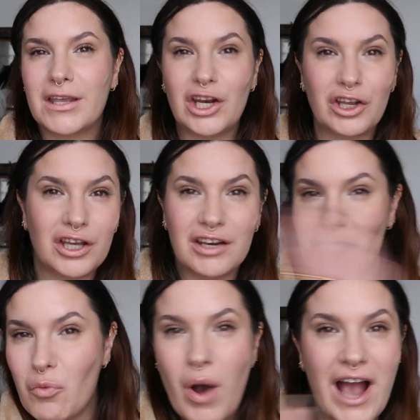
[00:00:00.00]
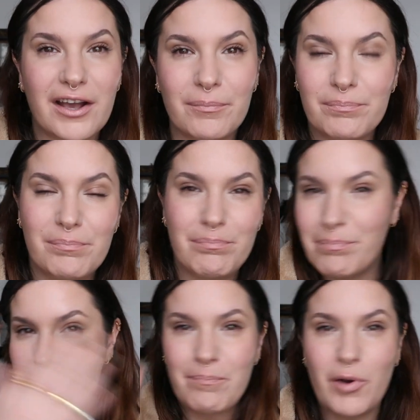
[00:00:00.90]
You know, you could even whack a
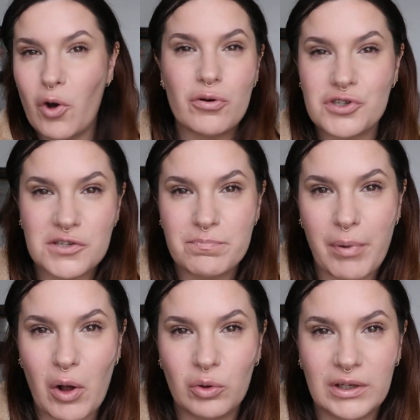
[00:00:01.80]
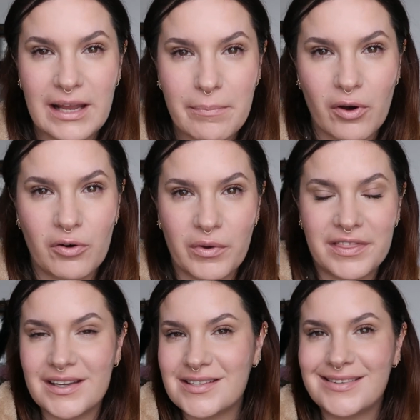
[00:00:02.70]
gorgeous bold lip on with
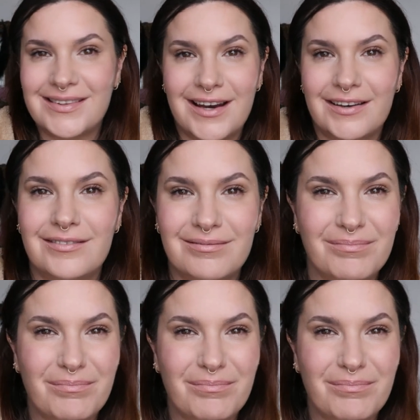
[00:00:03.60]
this and then